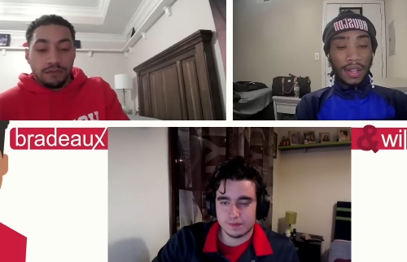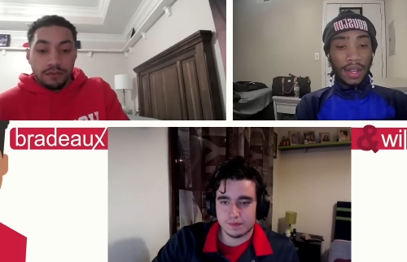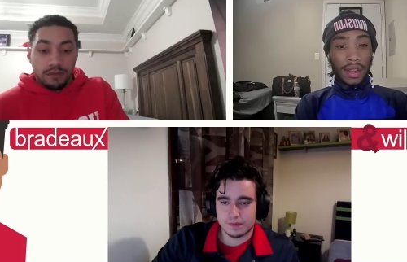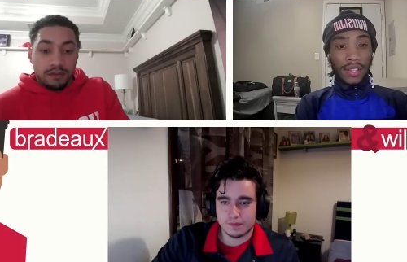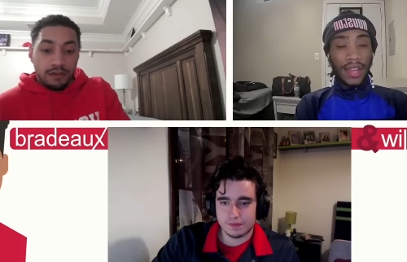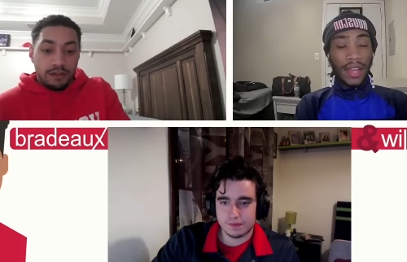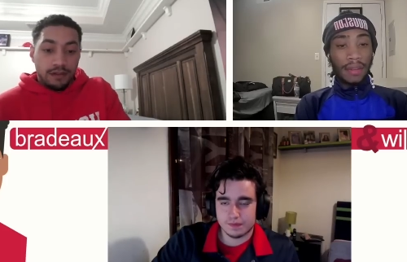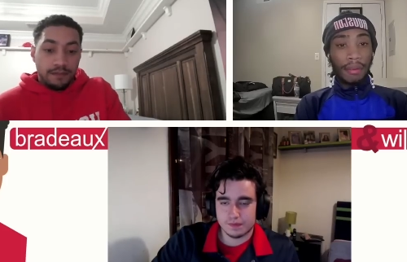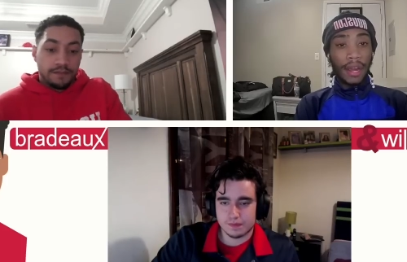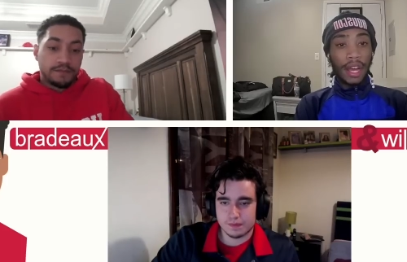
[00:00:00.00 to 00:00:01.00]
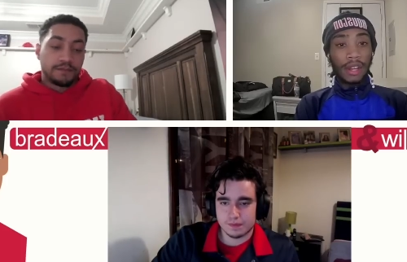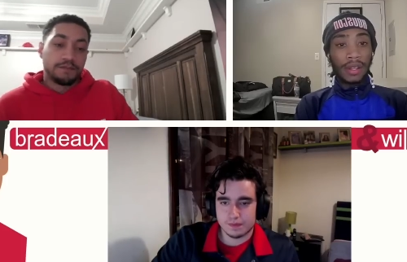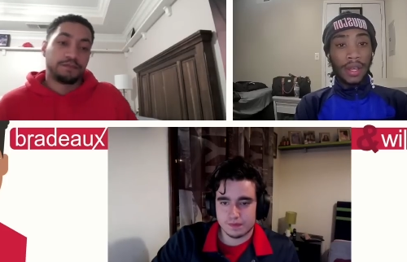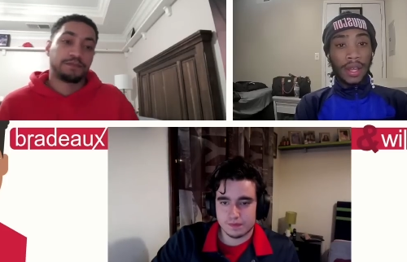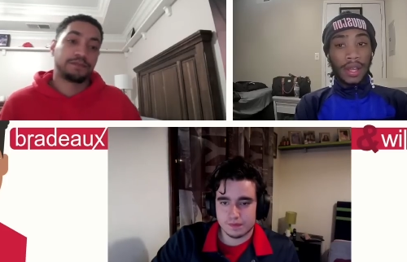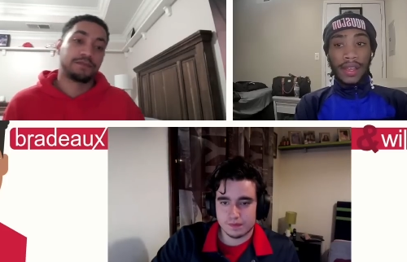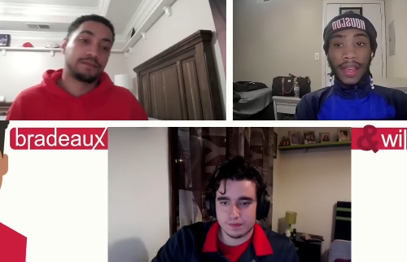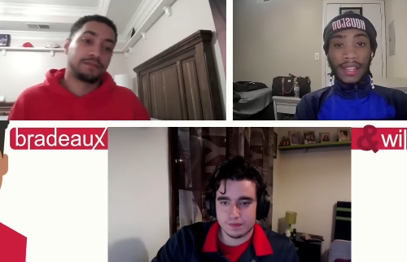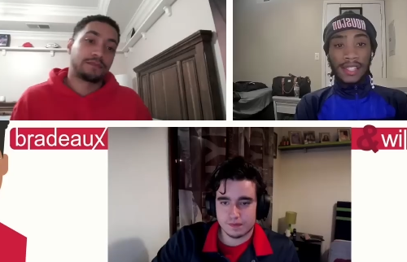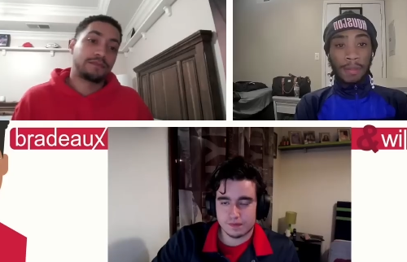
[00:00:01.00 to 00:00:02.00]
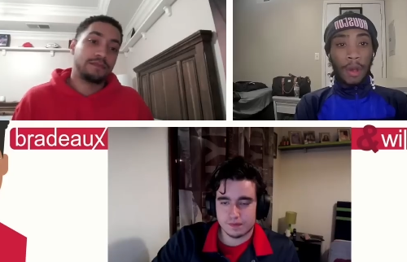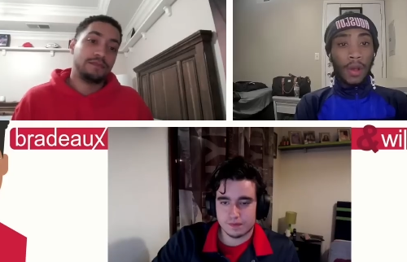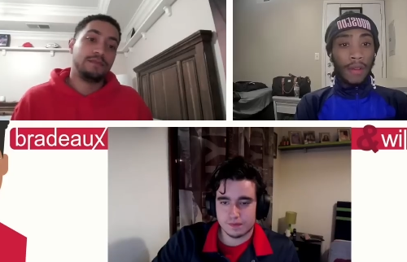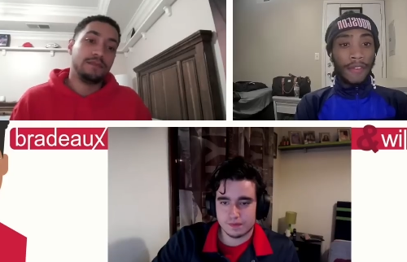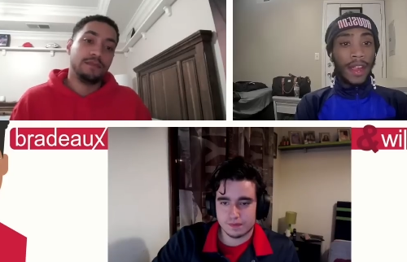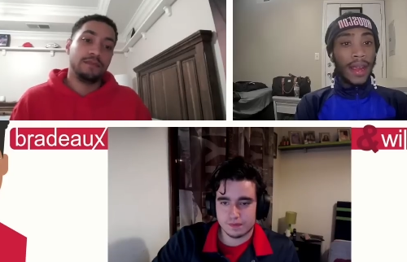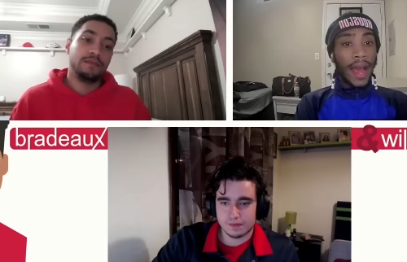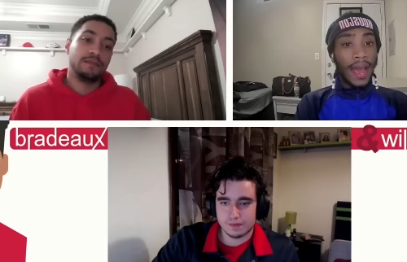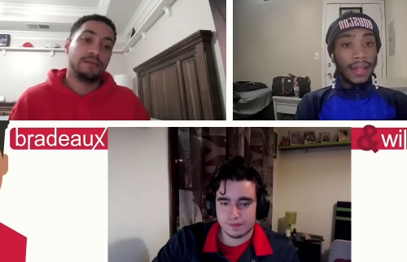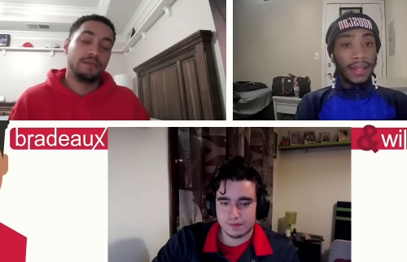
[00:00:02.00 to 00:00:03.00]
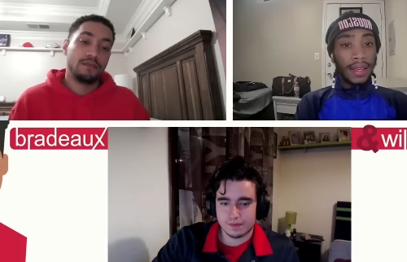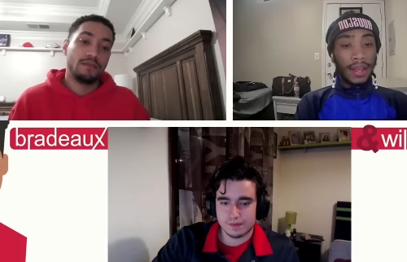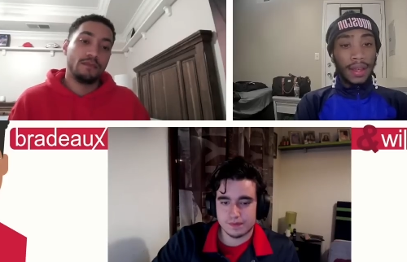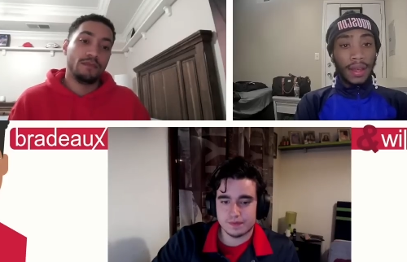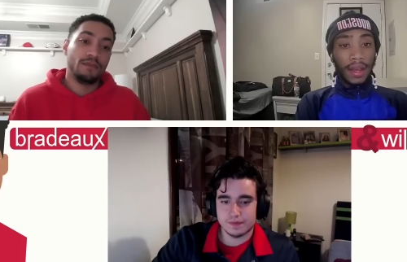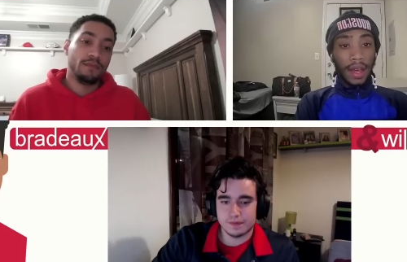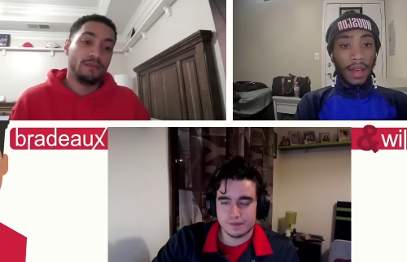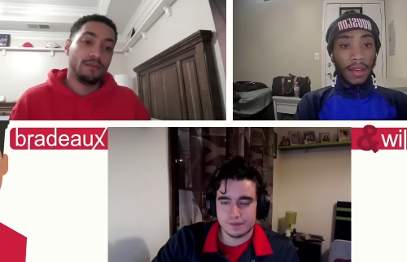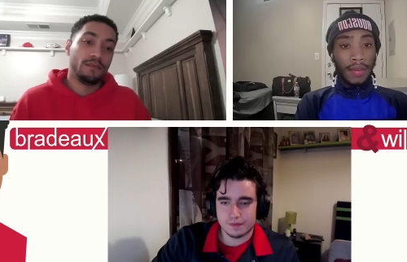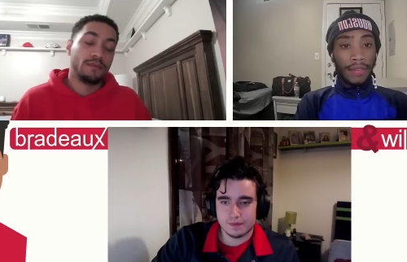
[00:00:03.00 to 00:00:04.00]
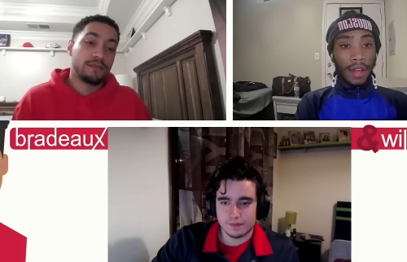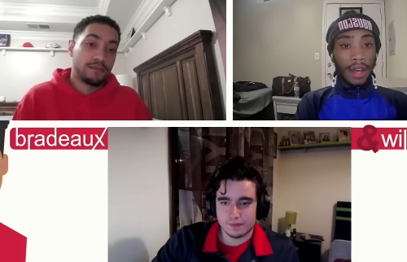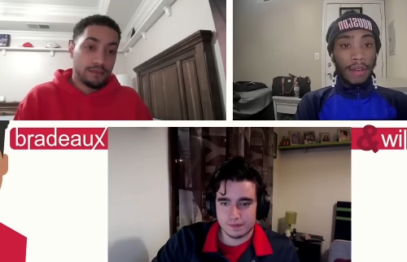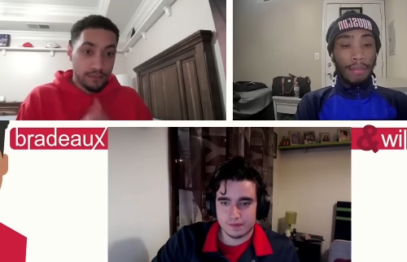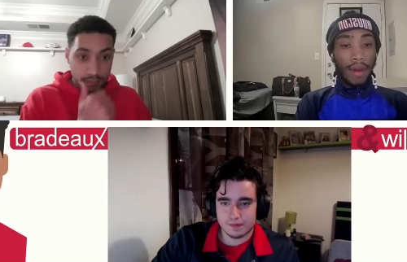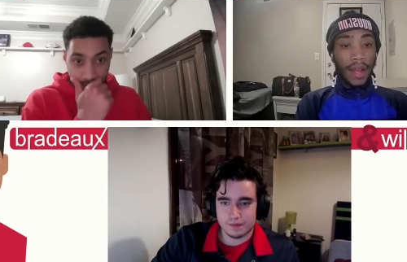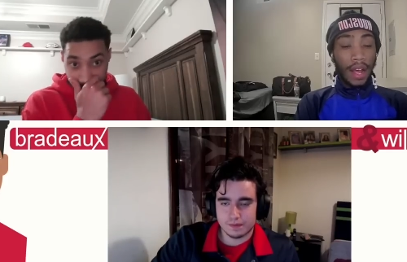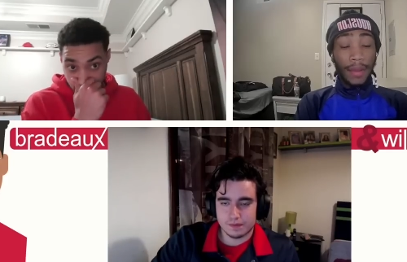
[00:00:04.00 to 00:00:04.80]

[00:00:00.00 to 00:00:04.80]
Speaker 1: it. Uh, Jaylen Brown uh, spoke very highly of uh, Brad.